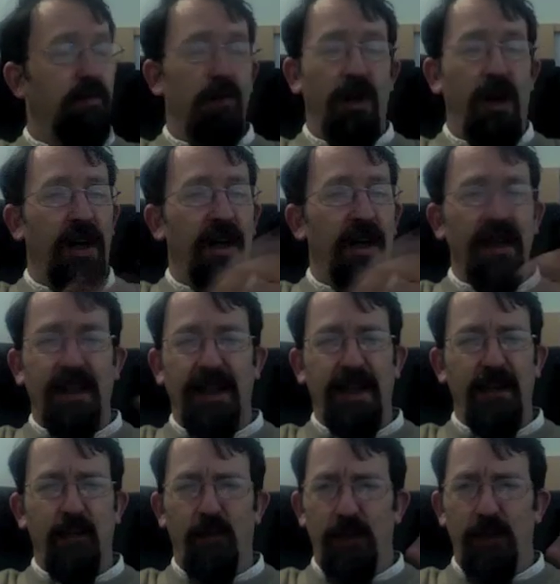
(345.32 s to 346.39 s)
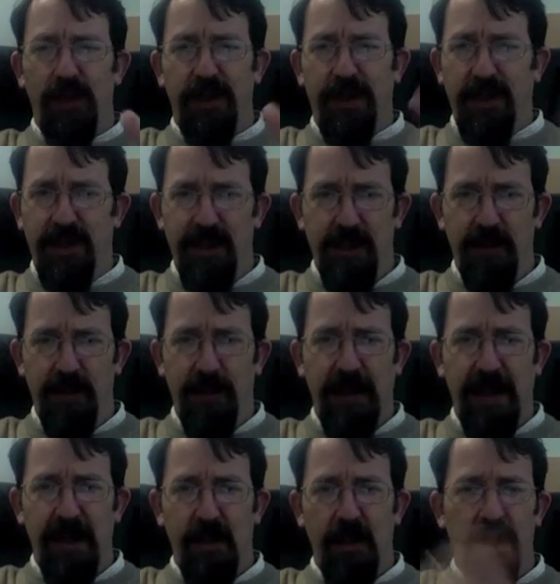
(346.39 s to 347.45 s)
I don't get what this is
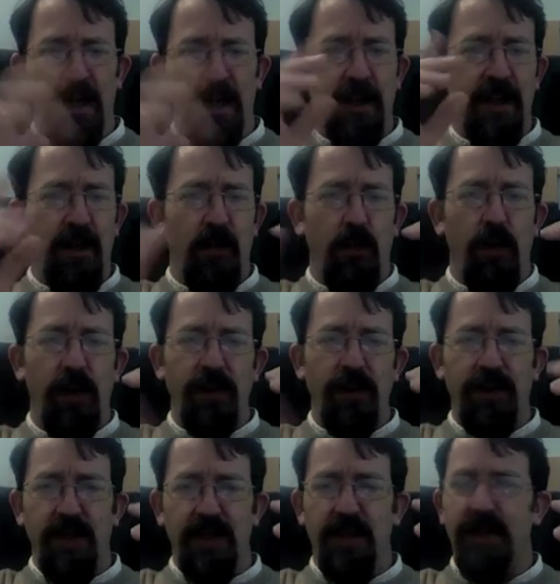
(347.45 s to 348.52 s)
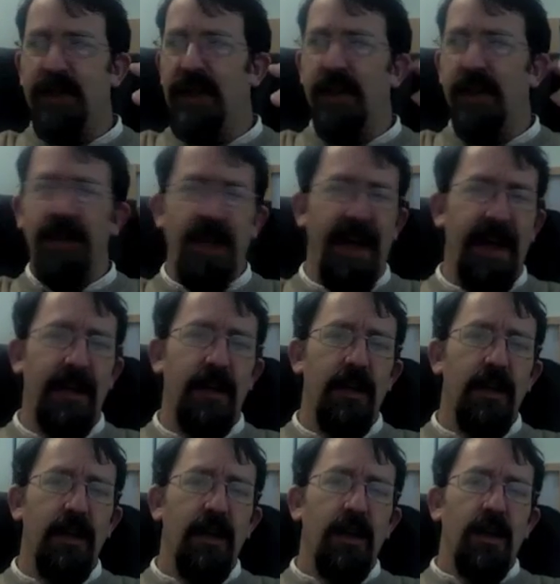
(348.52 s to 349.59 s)
about. I don't know why Jesus said that.
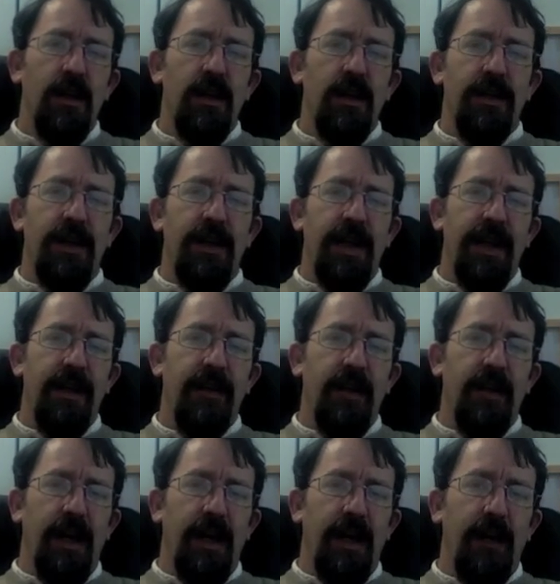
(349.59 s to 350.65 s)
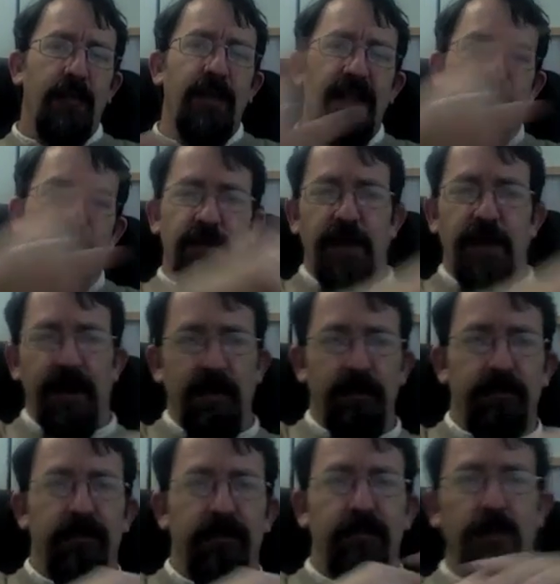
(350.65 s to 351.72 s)
Then uh, message me.
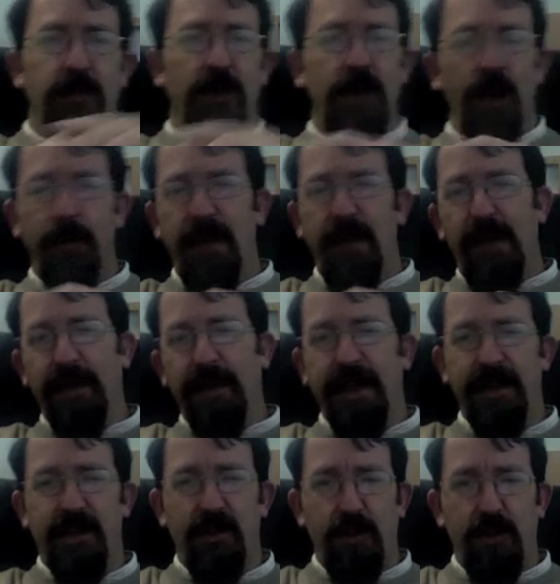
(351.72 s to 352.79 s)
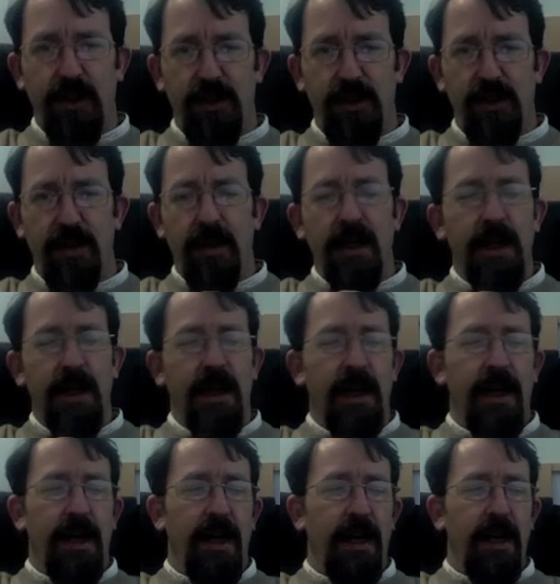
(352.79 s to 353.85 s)
I'm happy to answer questions.
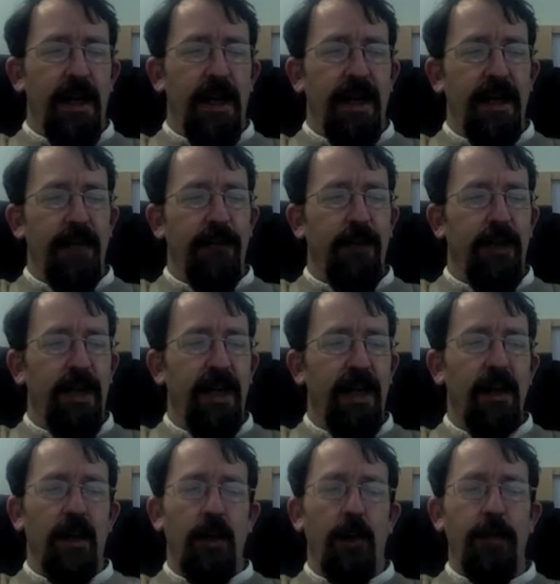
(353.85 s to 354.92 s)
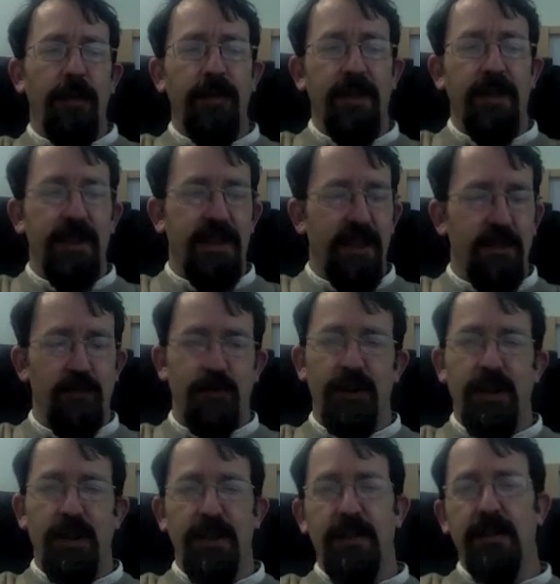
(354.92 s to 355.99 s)
Uh, and if you get a copy of The Essential
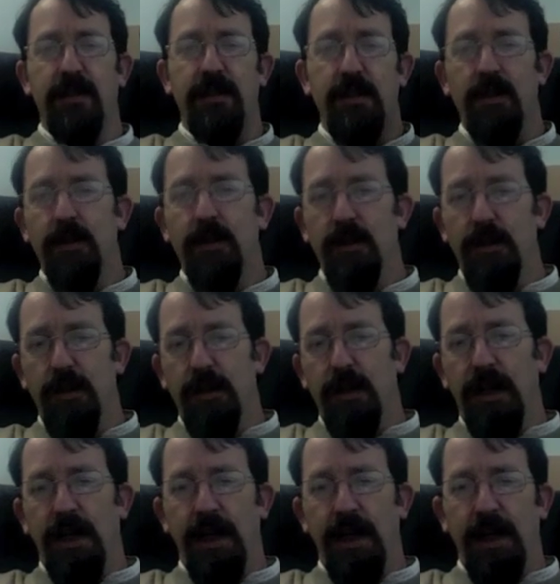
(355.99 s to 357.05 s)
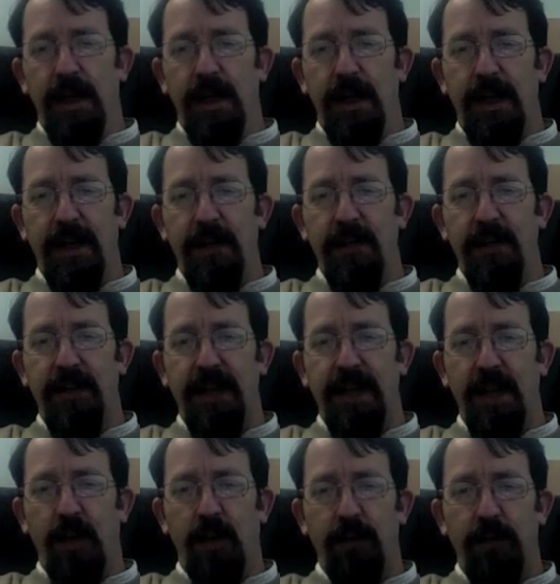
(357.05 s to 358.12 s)
Jesus uh, and you say
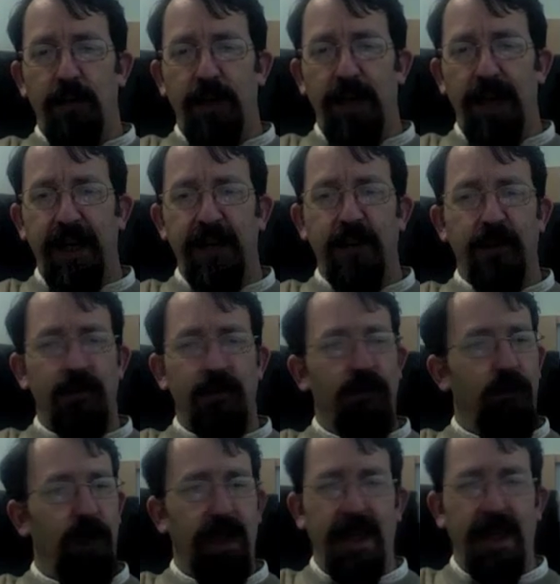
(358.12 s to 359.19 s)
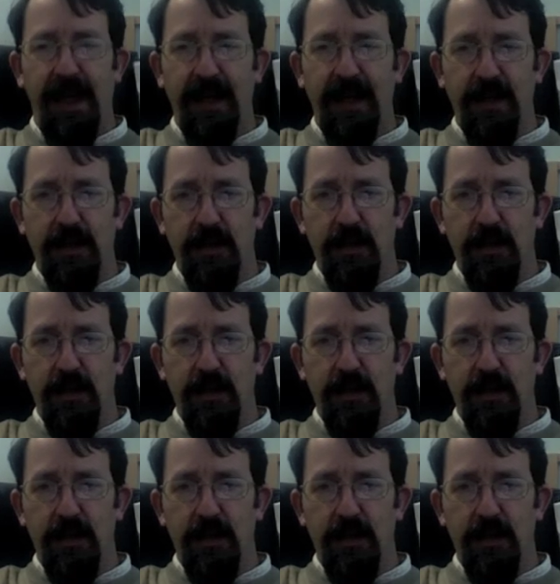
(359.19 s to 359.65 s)
on page 28,